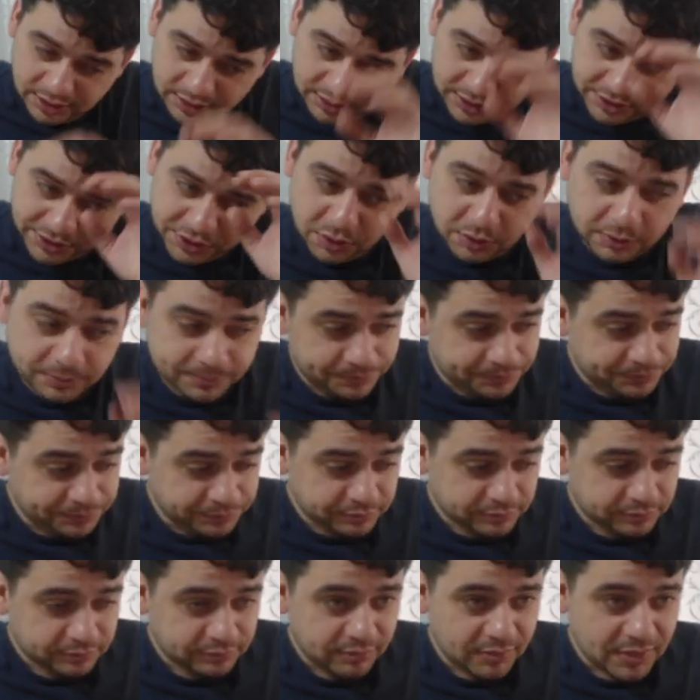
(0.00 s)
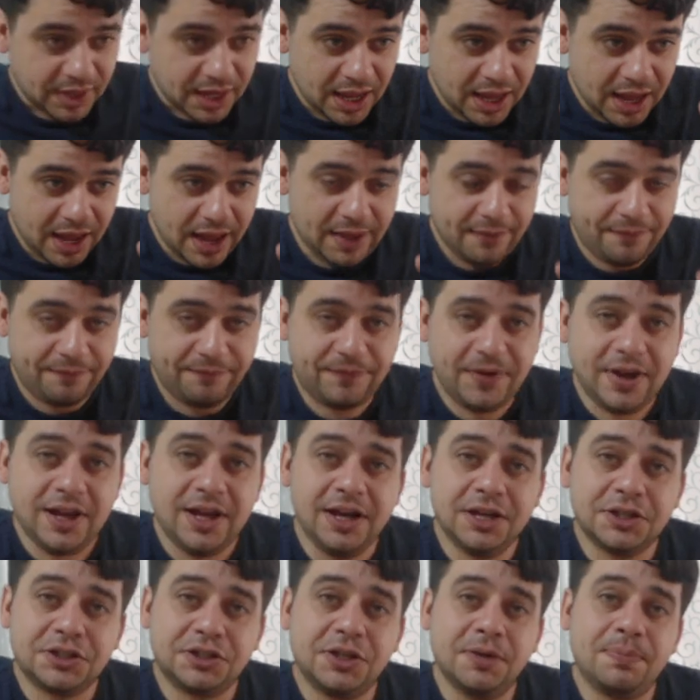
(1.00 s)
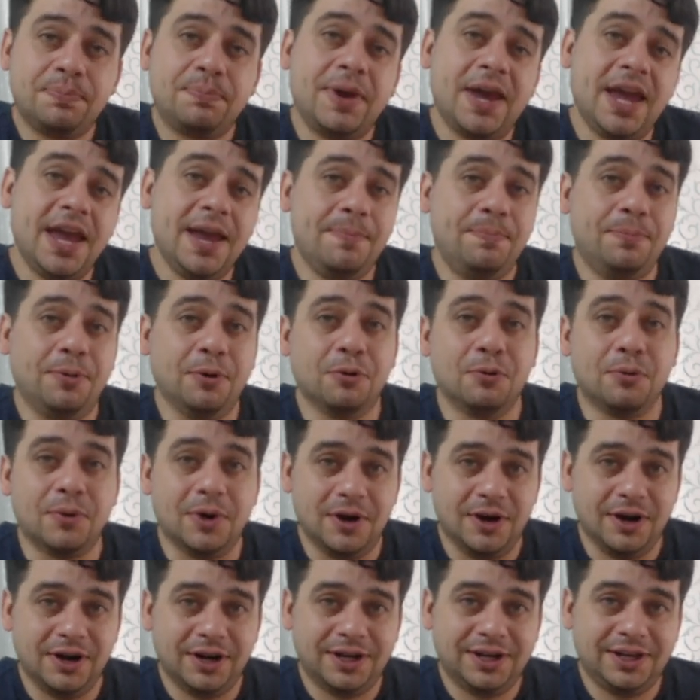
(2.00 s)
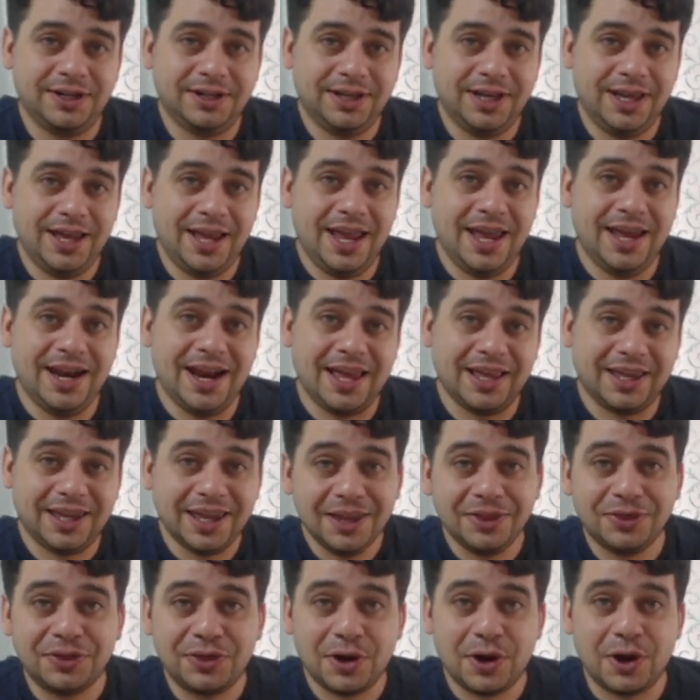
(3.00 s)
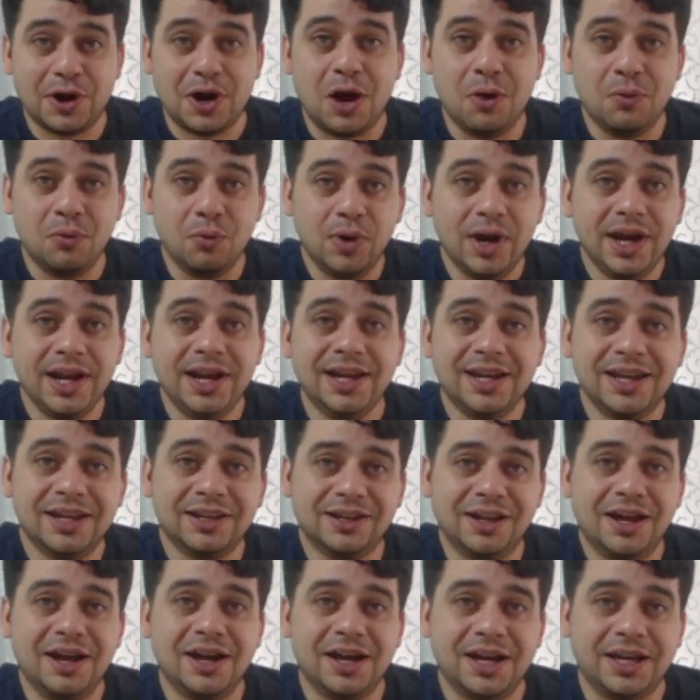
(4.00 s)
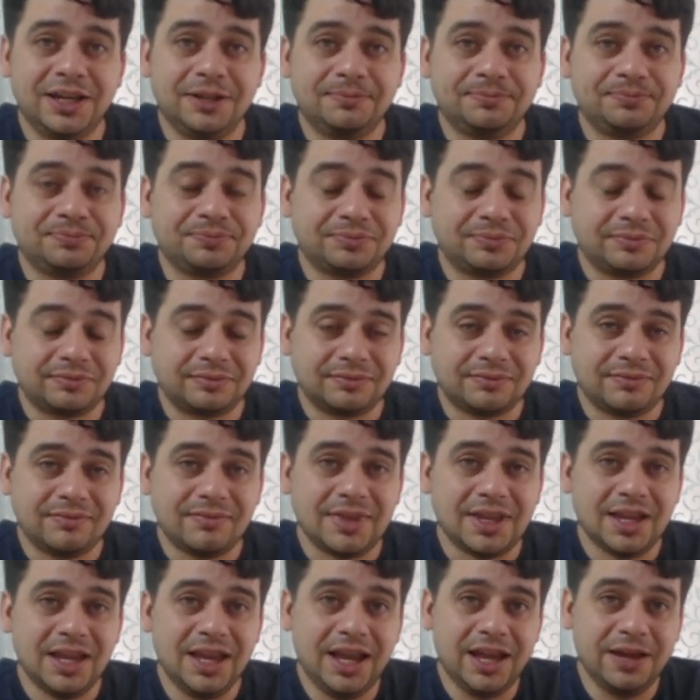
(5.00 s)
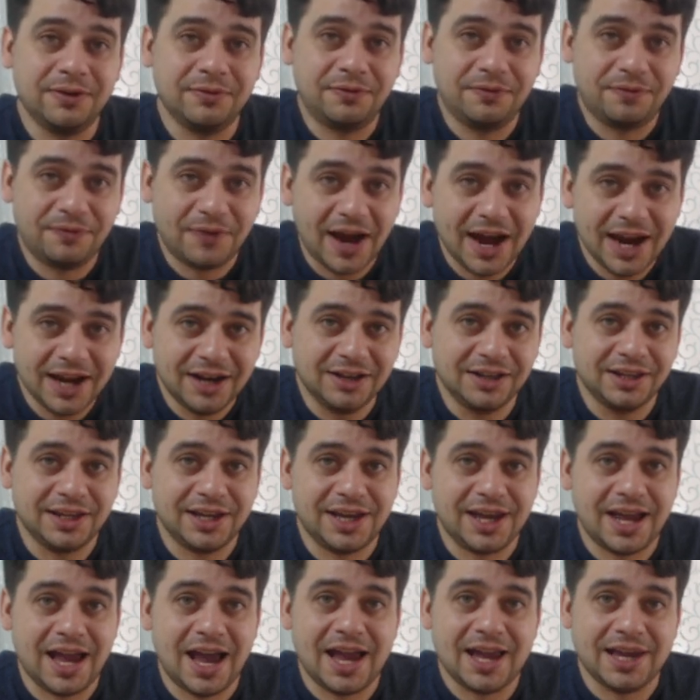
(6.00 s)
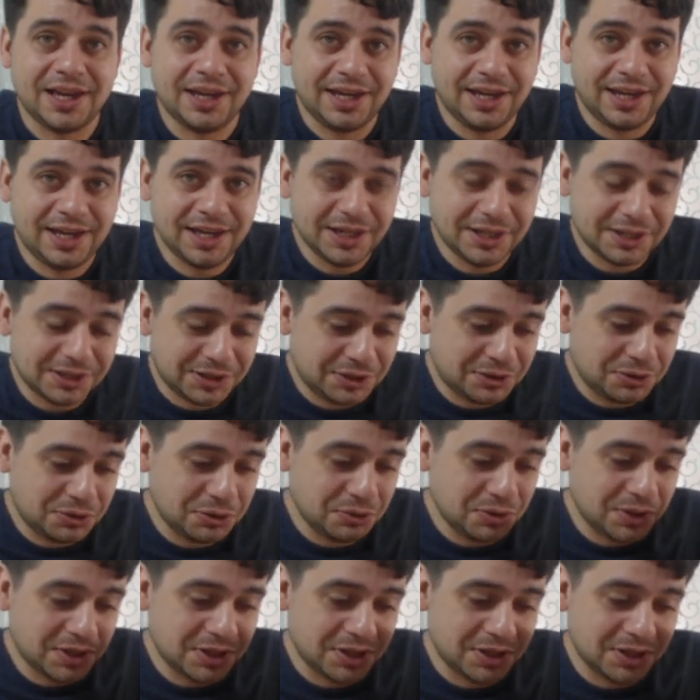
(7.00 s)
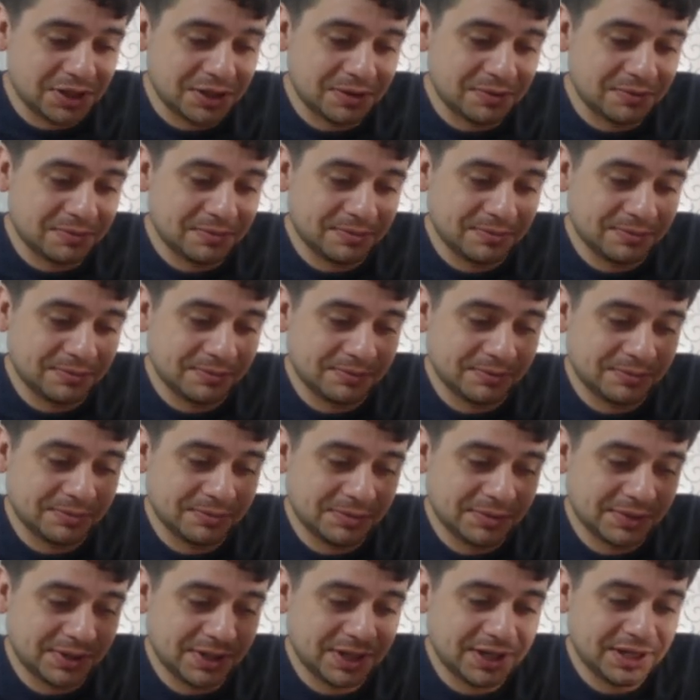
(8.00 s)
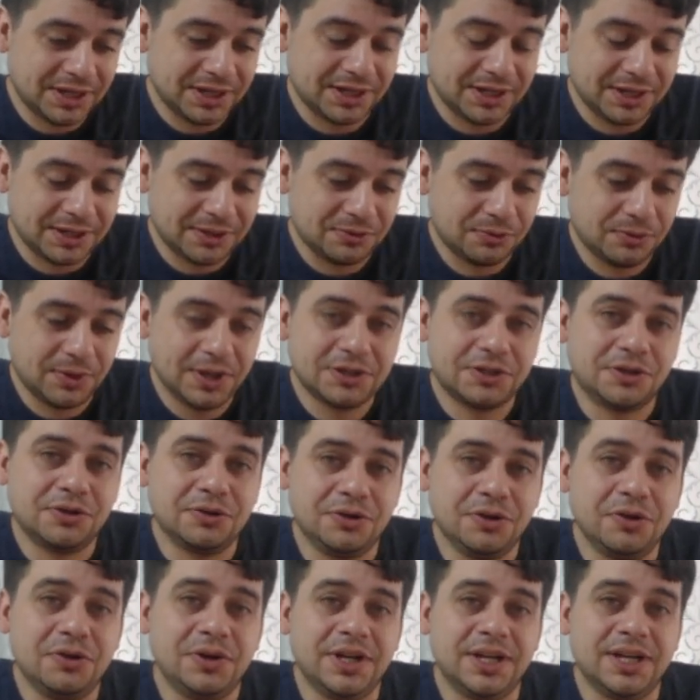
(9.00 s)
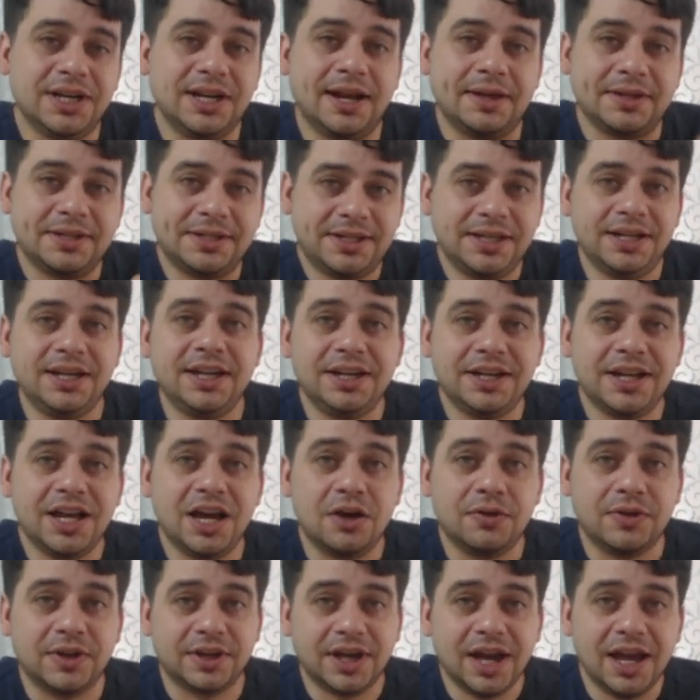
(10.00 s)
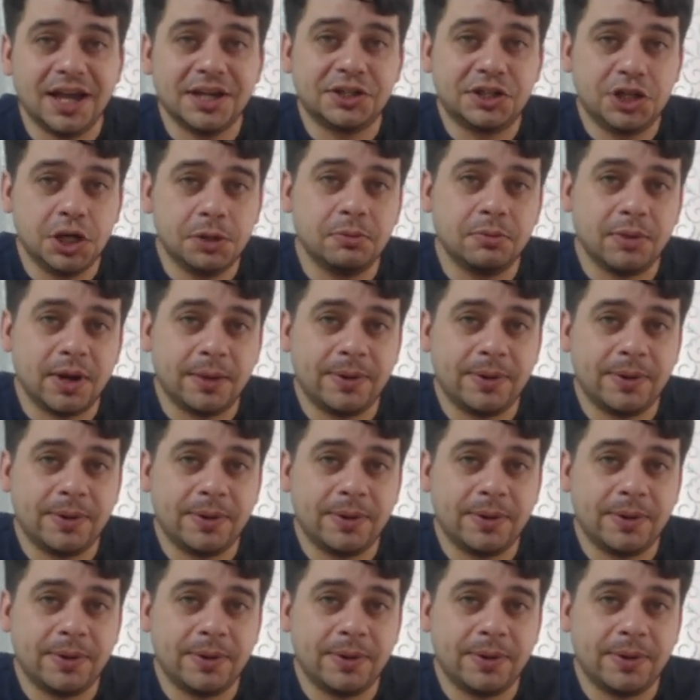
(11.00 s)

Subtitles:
So I finished the paperwork and I get there. I'm waiting in line, and finally I get to the Western Union and I'm sitting down. The guy's doing my